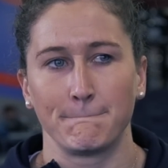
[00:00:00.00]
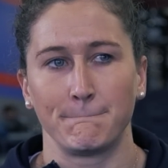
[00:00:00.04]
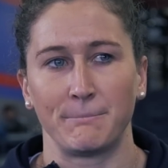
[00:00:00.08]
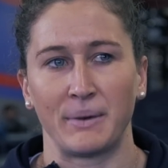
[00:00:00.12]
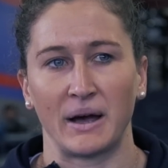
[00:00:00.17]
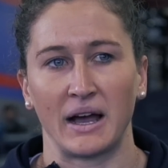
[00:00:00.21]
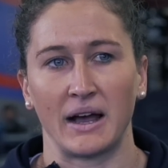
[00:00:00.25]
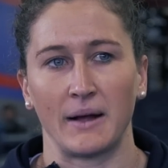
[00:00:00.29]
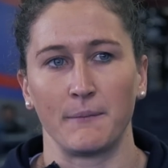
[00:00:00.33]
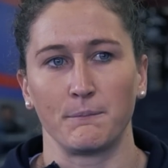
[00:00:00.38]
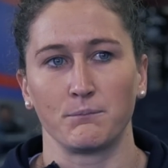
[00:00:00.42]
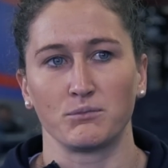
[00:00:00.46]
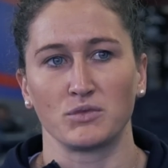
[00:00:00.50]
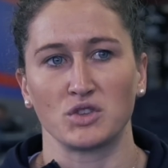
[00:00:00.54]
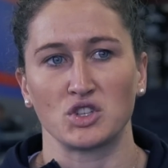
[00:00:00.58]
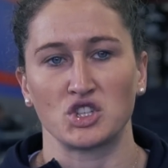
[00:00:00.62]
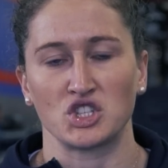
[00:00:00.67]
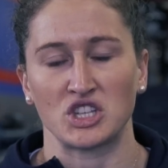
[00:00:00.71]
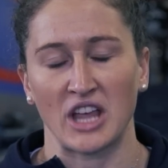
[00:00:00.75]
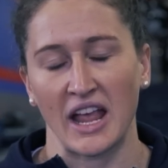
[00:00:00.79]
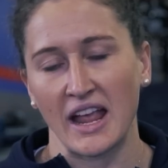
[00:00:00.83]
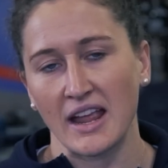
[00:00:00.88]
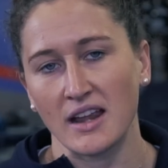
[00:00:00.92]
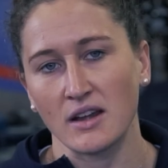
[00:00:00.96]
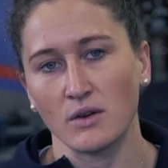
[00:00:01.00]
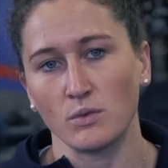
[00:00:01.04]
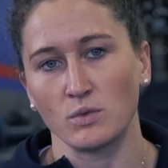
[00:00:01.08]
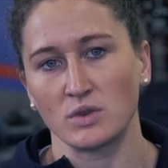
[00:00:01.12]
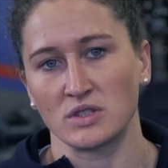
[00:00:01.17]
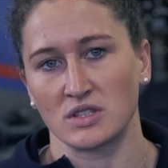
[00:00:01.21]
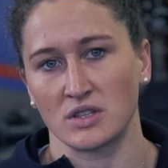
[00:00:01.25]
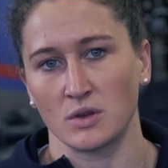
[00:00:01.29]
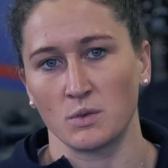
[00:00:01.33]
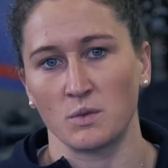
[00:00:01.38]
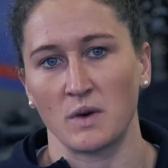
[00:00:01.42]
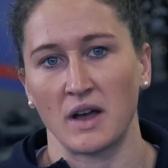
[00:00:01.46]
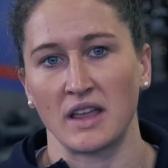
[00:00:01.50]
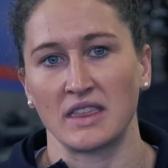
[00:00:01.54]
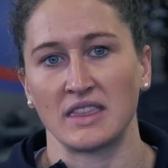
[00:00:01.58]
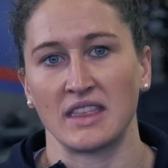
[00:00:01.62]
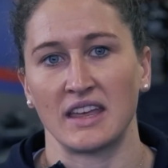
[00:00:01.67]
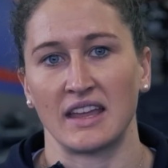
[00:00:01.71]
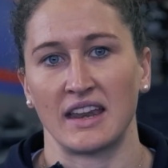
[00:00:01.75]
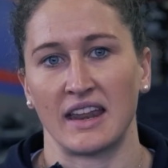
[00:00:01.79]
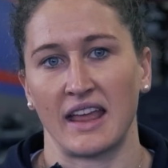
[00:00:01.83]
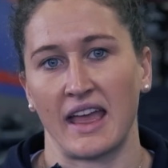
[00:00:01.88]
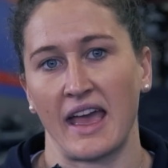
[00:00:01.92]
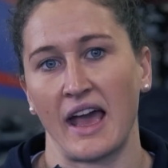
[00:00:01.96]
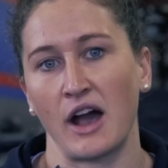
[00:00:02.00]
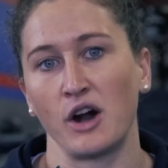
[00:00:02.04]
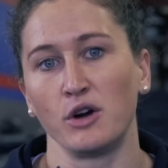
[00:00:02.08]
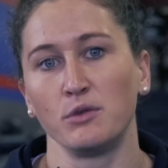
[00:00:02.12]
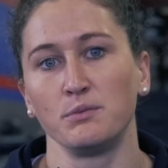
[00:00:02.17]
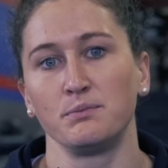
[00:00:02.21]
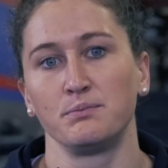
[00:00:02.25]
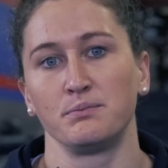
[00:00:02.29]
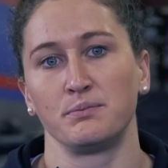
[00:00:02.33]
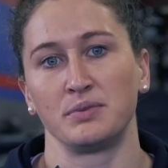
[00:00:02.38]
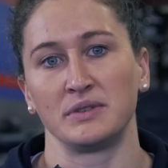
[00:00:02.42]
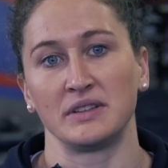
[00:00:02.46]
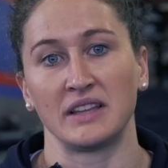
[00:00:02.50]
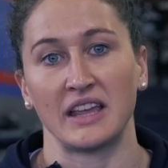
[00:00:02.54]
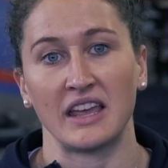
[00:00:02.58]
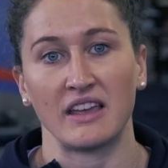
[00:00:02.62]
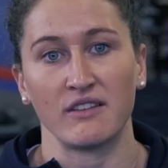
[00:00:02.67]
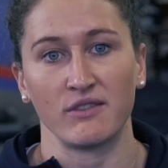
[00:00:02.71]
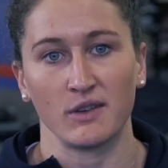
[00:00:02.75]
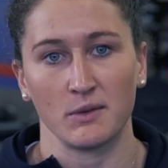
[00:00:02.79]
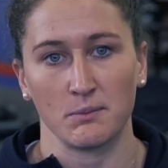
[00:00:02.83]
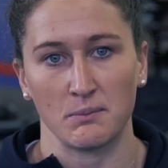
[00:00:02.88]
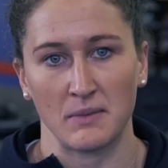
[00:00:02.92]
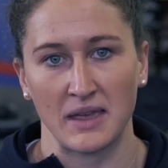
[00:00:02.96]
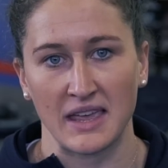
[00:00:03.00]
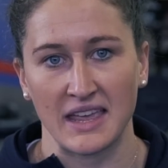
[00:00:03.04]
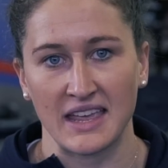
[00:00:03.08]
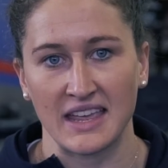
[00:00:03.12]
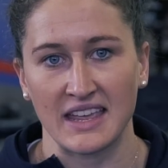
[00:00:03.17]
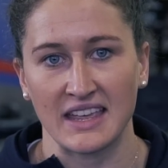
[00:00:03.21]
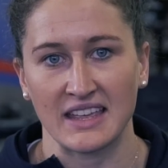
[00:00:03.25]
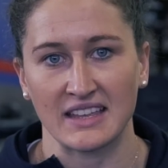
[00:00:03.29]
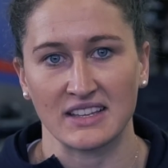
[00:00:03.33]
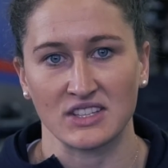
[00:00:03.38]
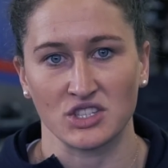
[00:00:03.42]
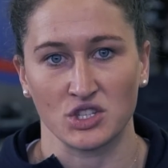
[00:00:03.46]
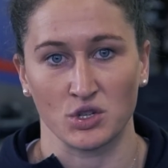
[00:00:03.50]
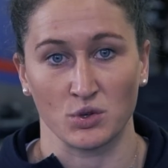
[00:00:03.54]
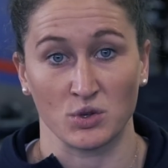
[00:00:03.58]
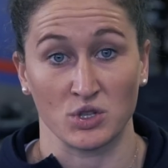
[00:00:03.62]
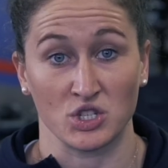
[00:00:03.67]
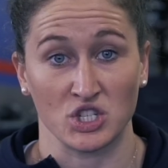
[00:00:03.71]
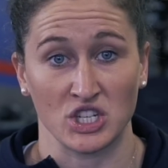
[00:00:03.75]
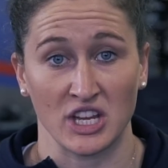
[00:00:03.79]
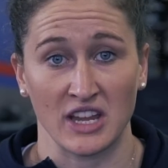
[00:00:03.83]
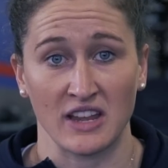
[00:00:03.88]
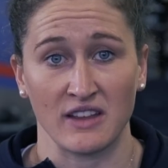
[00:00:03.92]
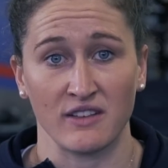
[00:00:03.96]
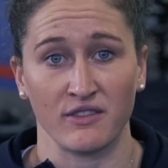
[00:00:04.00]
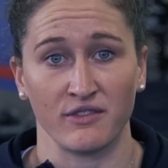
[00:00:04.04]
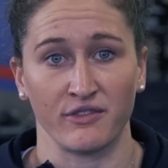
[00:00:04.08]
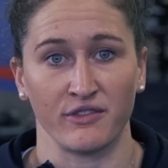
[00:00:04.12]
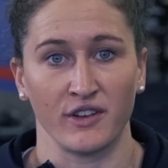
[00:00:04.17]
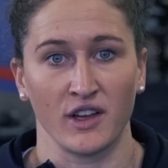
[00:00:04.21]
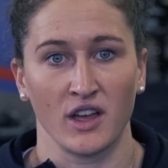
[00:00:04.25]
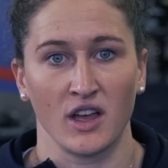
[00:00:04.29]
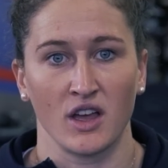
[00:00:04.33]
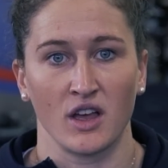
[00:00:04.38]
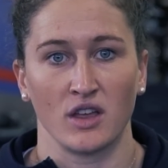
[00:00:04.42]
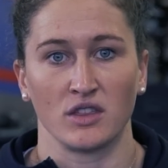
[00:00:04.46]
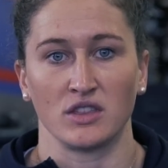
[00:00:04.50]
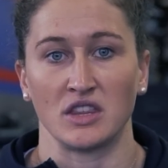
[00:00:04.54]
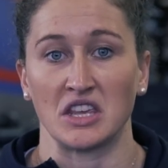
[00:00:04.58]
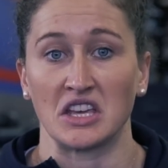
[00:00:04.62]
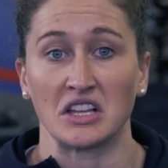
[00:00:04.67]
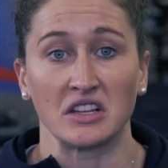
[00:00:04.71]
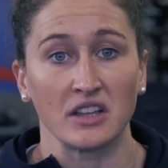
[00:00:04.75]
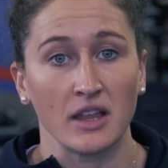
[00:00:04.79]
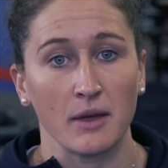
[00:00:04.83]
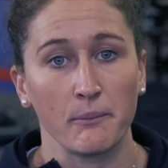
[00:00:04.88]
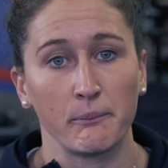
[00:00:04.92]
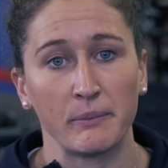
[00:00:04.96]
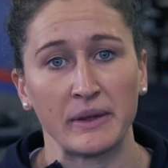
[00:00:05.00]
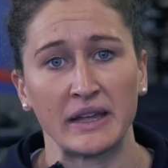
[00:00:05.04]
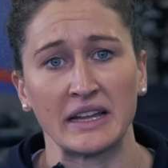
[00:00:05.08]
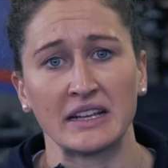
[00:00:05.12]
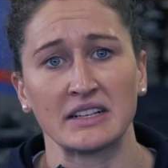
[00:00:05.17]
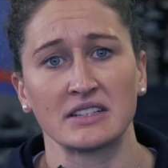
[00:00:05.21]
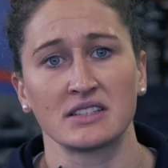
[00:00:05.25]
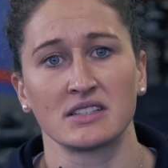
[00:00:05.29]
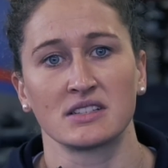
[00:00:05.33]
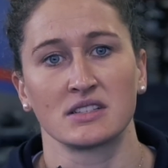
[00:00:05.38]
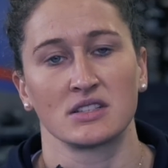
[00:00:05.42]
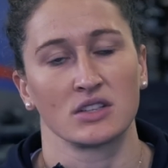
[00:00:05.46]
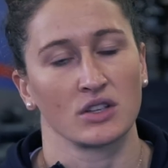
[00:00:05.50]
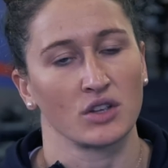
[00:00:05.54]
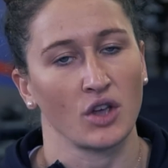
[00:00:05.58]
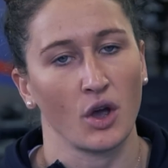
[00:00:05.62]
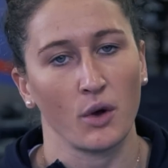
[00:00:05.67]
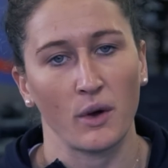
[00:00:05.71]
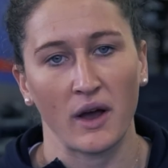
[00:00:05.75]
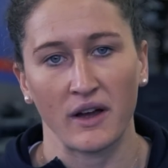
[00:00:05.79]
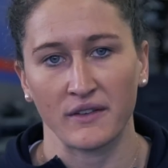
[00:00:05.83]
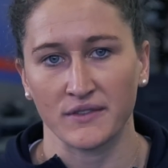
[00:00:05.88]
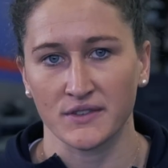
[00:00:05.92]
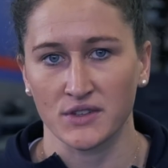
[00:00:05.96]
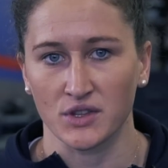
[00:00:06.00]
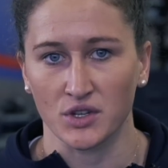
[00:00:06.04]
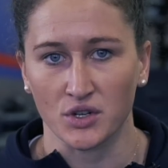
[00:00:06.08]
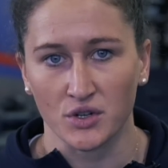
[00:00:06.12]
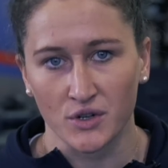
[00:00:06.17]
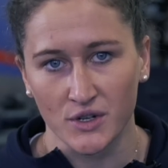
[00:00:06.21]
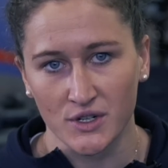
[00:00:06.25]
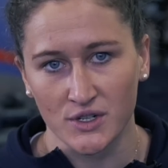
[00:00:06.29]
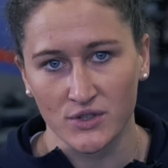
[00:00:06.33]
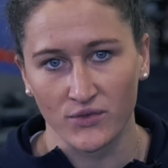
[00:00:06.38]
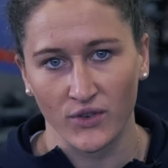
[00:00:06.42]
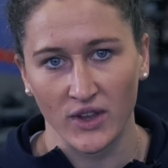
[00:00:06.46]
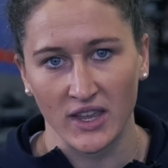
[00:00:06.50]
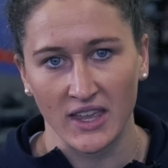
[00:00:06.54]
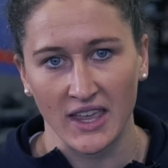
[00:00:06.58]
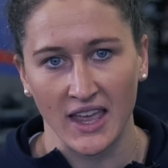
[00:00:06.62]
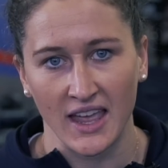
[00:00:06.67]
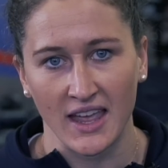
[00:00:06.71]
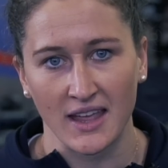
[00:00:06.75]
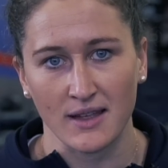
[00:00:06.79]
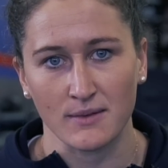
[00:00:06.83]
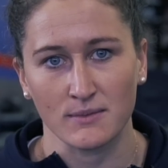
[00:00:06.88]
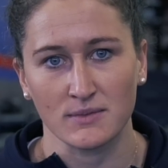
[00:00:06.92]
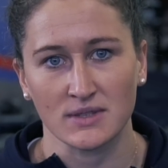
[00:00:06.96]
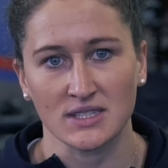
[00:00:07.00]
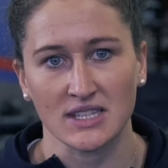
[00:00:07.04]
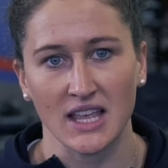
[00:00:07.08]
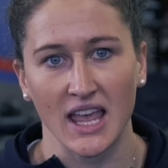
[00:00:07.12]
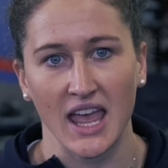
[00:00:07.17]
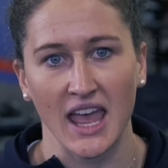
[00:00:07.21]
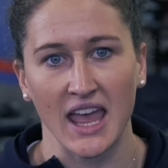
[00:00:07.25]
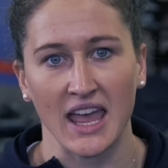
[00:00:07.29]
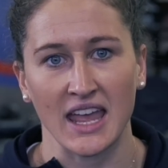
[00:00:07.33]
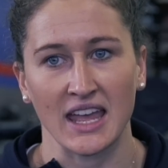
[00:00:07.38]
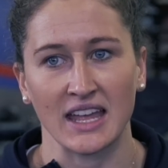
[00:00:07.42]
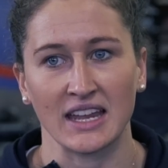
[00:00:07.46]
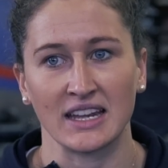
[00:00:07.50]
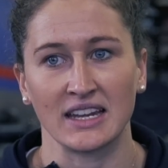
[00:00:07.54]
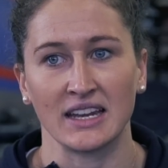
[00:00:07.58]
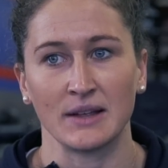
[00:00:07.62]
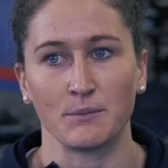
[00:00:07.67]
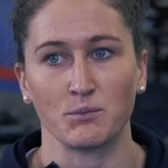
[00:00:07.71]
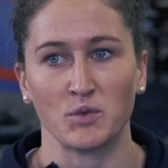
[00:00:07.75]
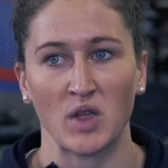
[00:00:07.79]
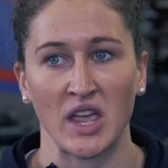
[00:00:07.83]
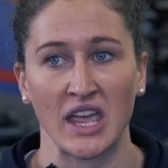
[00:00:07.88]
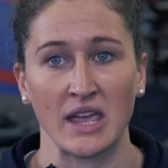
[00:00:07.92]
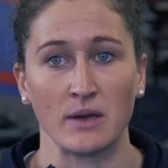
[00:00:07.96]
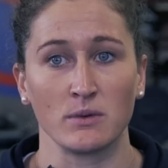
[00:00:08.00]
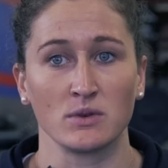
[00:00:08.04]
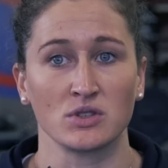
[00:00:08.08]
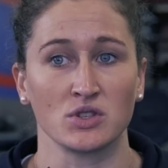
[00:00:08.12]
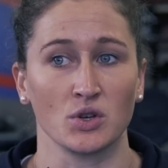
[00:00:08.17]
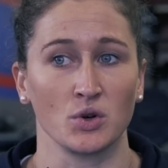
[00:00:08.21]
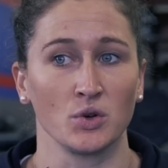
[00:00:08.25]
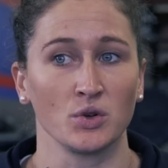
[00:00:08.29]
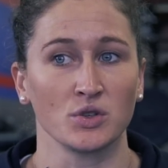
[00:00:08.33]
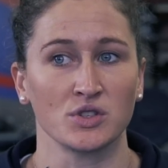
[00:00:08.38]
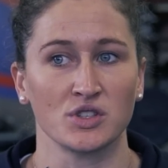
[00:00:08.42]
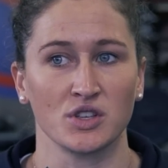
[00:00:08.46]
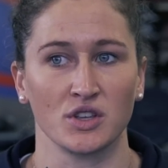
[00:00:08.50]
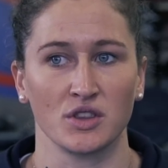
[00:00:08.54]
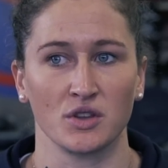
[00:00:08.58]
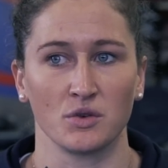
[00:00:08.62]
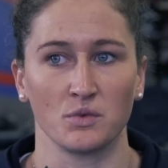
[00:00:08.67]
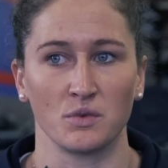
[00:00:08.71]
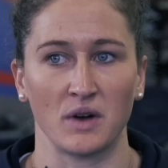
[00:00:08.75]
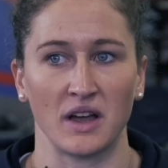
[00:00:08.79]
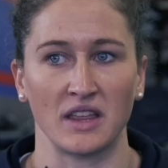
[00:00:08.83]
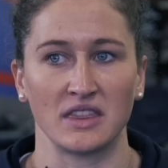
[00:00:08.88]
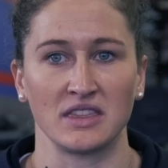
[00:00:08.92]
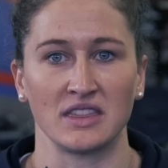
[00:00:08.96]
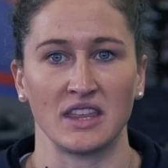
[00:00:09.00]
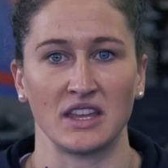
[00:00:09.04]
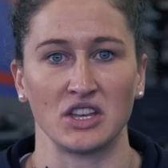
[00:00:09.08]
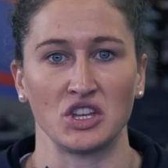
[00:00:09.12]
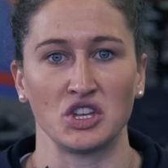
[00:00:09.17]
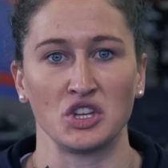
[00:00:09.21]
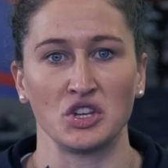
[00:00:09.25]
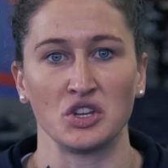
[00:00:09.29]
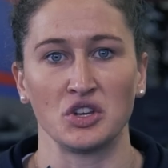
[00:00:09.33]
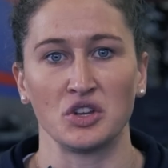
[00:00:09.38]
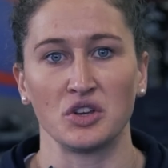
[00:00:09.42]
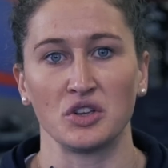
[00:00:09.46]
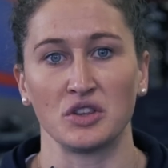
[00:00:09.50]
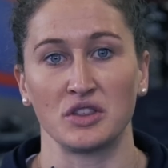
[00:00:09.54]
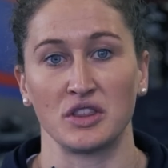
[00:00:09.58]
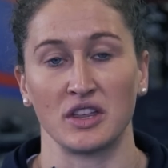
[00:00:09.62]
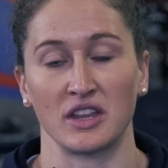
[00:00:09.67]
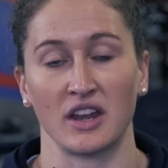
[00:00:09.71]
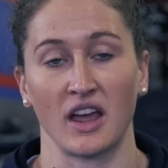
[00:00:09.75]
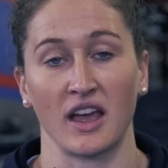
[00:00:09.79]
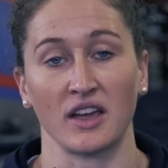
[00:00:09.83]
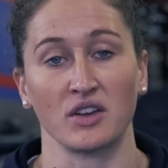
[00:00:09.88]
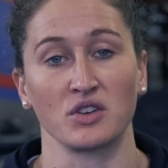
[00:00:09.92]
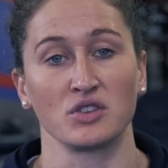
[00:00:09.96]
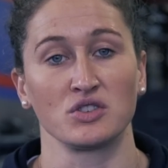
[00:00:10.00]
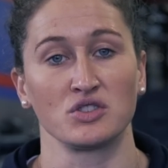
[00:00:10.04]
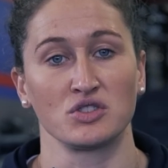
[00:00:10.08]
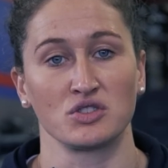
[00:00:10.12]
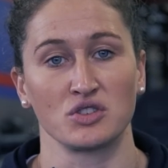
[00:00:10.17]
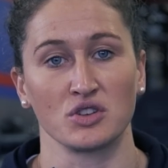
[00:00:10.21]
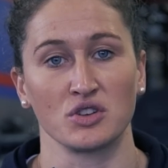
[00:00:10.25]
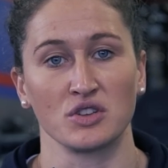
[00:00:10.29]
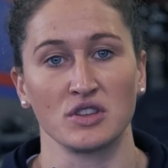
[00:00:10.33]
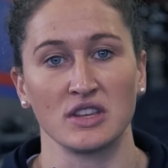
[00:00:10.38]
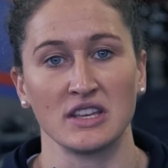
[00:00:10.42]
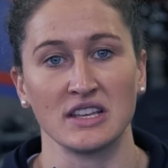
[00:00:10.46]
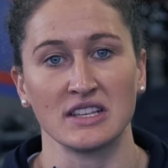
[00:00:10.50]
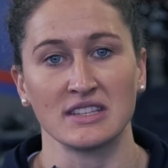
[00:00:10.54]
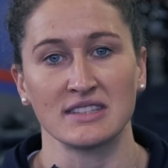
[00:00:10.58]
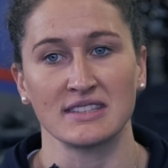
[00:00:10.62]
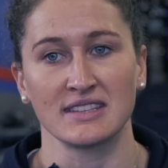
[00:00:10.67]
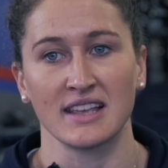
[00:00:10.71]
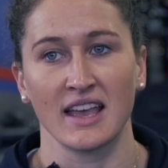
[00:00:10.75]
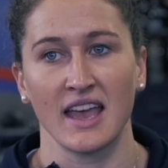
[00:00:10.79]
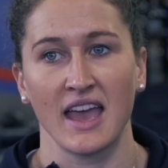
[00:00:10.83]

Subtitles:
But Shane was the one that helped believe in me to achieve the Olympics, to go after the CrossFit Games. And he was also the one that knew that I could do this.